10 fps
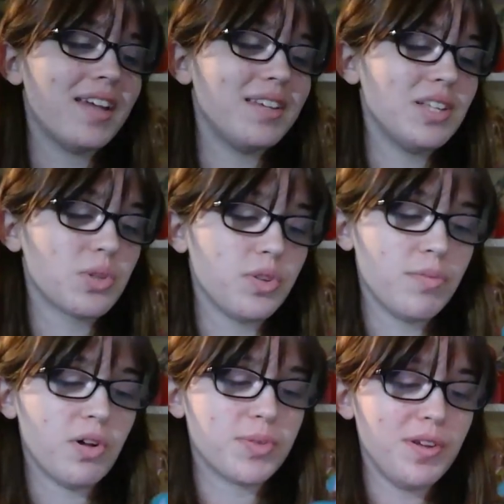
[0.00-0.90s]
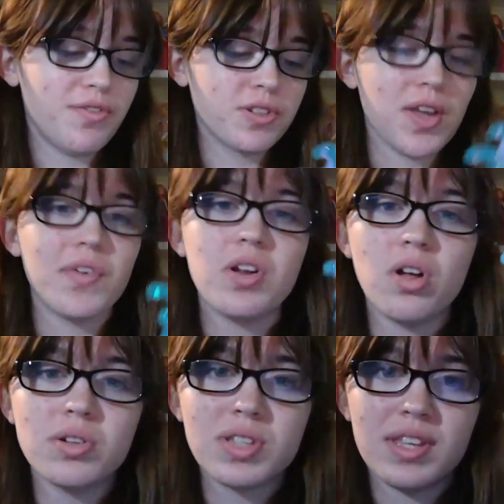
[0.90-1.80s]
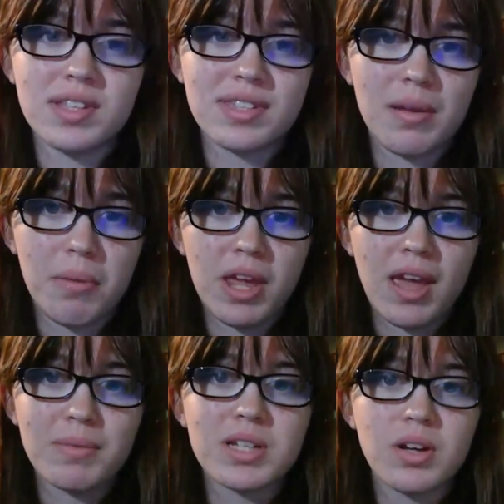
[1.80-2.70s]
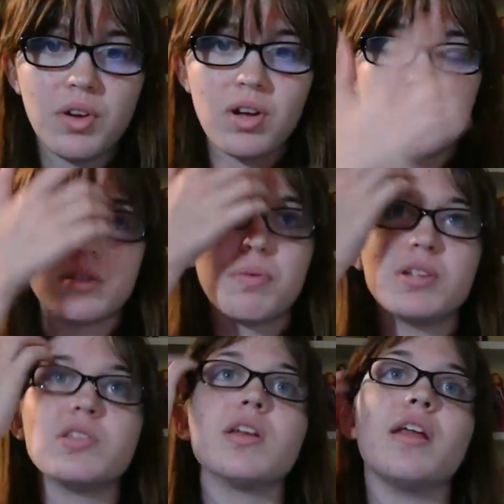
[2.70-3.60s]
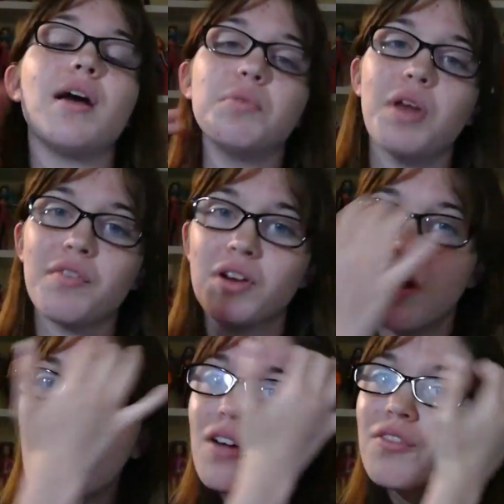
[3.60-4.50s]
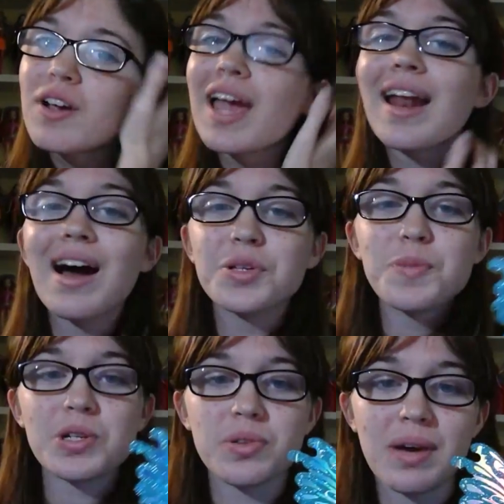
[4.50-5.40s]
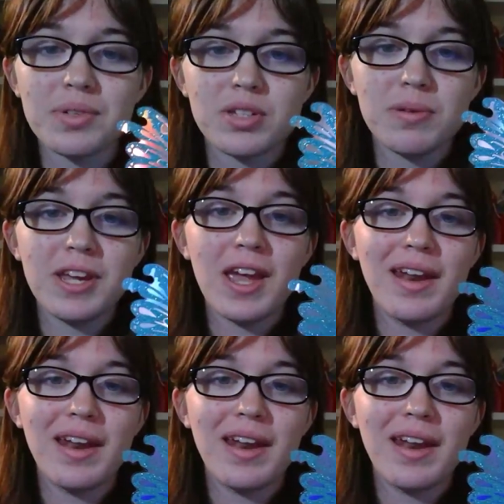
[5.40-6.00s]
And he sold them all to me for $70 and then sent me a Mattel doll as a present, and I will never forget how special that was to me.